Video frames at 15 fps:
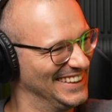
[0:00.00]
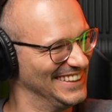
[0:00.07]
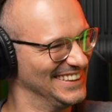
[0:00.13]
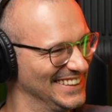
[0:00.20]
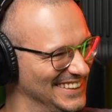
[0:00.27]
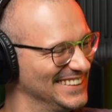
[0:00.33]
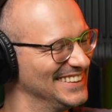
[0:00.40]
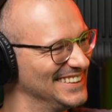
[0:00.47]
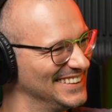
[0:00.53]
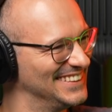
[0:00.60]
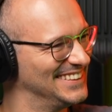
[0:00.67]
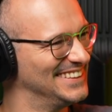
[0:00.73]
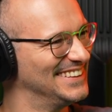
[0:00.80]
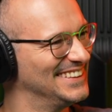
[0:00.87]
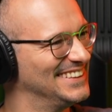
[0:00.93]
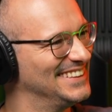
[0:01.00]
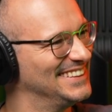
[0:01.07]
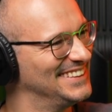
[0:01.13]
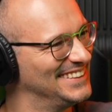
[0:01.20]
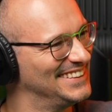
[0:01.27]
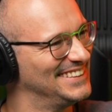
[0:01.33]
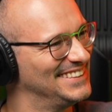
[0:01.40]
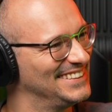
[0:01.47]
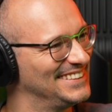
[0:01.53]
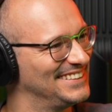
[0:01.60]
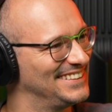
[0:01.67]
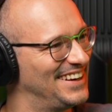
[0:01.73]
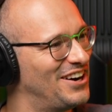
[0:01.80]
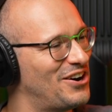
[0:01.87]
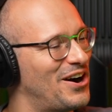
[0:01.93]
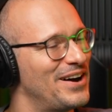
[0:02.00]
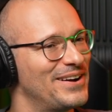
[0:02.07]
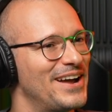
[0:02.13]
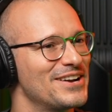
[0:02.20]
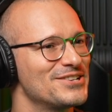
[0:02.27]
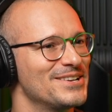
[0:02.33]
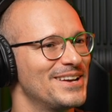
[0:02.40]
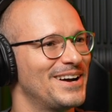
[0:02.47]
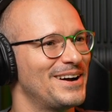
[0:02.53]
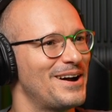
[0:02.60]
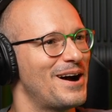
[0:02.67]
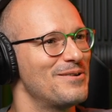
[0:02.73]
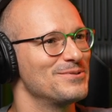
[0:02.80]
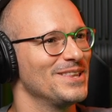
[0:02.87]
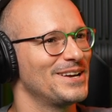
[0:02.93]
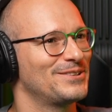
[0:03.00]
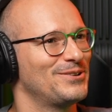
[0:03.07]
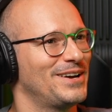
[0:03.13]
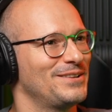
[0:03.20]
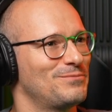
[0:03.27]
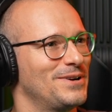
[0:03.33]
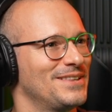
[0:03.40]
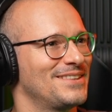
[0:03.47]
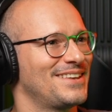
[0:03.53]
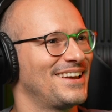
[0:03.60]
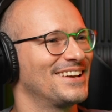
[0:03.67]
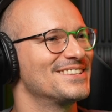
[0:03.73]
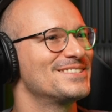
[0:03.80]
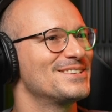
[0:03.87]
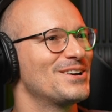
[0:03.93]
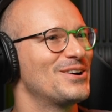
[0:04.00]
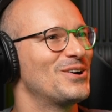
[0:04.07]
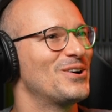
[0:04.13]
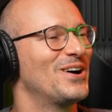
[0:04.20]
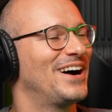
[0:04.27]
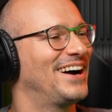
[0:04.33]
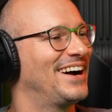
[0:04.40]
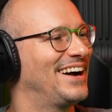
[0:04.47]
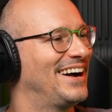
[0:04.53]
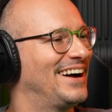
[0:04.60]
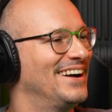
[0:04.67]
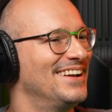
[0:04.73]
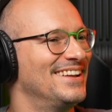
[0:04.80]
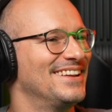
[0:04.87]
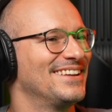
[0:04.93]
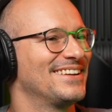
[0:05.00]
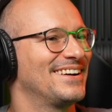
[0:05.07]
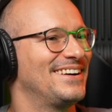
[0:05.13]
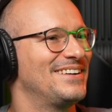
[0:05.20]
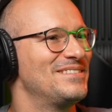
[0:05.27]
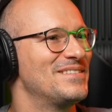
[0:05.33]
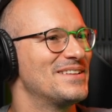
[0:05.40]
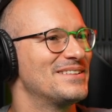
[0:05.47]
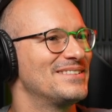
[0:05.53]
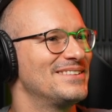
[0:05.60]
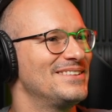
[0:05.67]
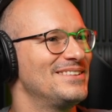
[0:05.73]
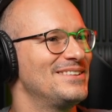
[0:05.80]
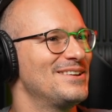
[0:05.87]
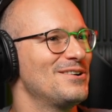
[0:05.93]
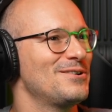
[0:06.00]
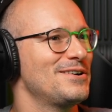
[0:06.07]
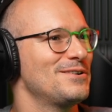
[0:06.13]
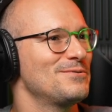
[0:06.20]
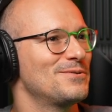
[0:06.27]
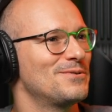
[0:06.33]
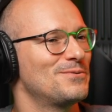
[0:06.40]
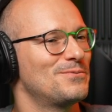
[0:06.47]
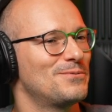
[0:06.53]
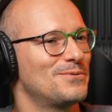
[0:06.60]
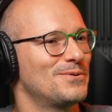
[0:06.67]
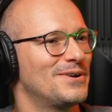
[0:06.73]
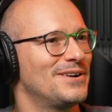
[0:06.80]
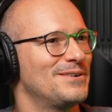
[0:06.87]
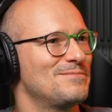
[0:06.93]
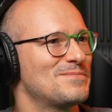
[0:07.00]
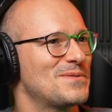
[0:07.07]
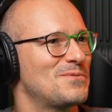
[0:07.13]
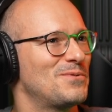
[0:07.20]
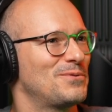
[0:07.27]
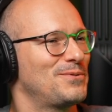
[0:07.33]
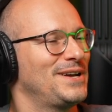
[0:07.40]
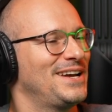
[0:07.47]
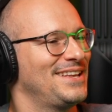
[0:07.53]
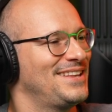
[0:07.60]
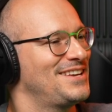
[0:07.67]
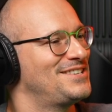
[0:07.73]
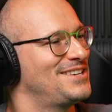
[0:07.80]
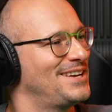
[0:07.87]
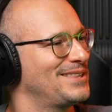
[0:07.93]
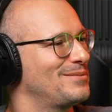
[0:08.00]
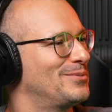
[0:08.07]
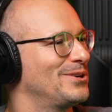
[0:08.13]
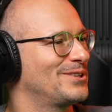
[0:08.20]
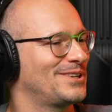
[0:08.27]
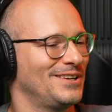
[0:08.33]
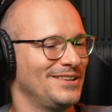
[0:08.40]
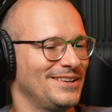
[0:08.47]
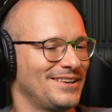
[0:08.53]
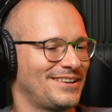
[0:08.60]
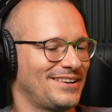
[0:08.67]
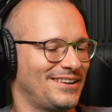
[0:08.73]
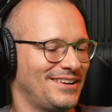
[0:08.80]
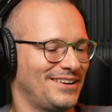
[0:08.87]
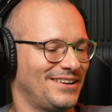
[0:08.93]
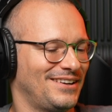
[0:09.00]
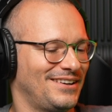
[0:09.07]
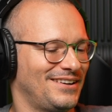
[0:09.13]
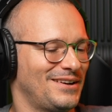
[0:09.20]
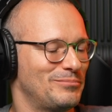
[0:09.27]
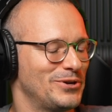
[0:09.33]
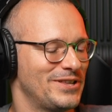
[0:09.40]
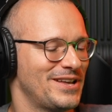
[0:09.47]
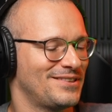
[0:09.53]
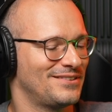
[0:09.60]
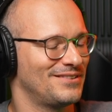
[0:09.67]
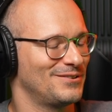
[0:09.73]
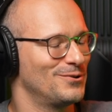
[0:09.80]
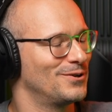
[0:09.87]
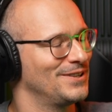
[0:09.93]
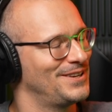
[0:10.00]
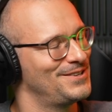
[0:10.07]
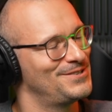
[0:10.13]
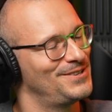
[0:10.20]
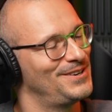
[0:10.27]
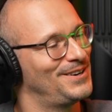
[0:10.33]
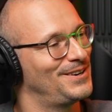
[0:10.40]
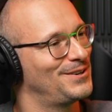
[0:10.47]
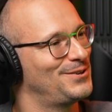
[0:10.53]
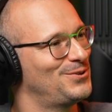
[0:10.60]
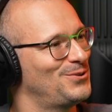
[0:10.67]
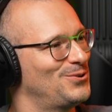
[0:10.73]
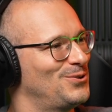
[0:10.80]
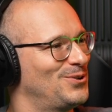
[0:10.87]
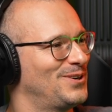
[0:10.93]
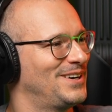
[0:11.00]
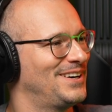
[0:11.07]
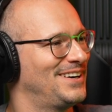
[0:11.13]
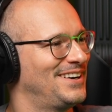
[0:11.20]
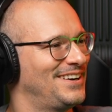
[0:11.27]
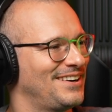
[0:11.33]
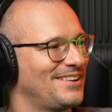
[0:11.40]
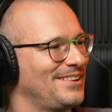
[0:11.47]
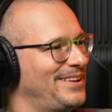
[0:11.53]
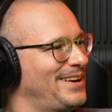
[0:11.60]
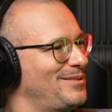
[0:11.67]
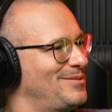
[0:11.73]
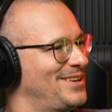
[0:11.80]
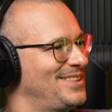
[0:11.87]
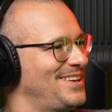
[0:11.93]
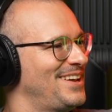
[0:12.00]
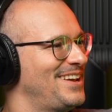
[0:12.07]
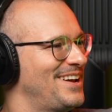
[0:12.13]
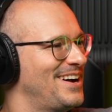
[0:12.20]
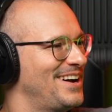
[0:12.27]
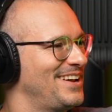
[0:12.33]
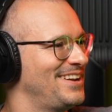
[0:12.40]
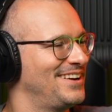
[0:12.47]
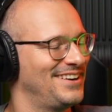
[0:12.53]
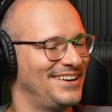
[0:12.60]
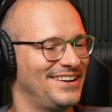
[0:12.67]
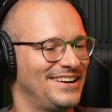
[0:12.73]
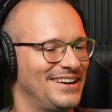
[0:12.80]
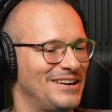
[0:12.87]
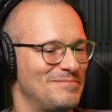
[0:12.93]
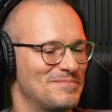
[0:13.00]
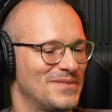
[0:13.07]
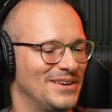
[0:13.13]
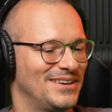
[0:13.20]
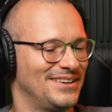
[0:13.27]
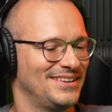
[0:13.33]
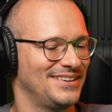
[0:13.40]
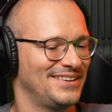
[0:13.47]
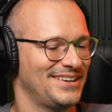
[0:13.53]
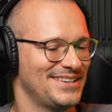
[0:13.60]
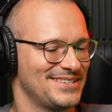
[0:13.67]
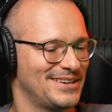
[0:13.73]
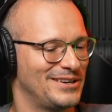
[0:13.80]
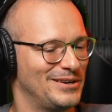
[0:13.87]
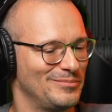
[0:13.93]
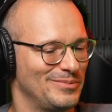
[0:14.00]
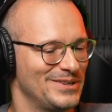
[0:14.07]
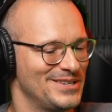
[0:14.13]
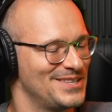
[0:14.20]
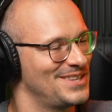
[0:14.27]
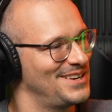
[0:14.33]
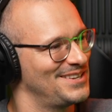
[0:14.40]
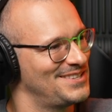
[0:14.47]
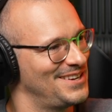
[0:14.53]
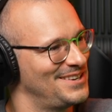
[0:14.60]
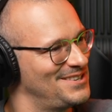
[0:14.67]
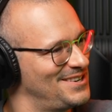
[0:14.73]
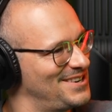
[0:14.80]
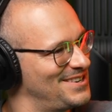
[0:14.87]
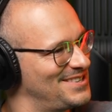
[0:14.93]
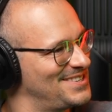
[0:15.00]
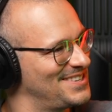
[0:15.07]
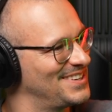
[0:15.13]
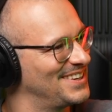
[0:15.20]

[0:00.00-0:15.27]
Okay. Um, oh, it, uh, actually, I, I, would like to add one thing. Sure. So, uh, you know how uh, when we had that chat about kind of like uh, about that Google engineer who uh, claimed that AI uh, uh, has accomplished uh, sentience.